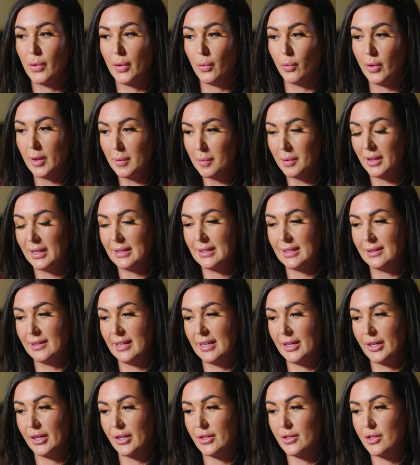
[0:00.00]
when we played the
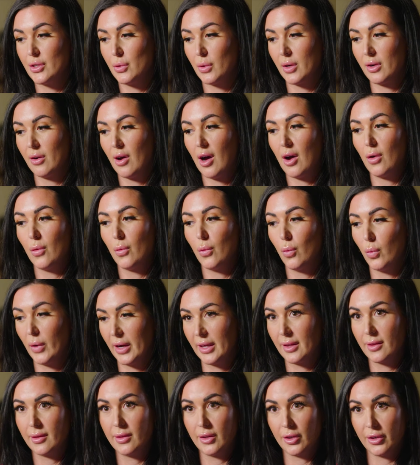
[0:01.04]
Lakers, you were not
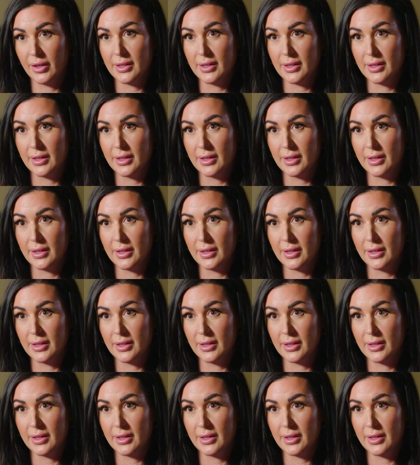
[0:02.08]
with the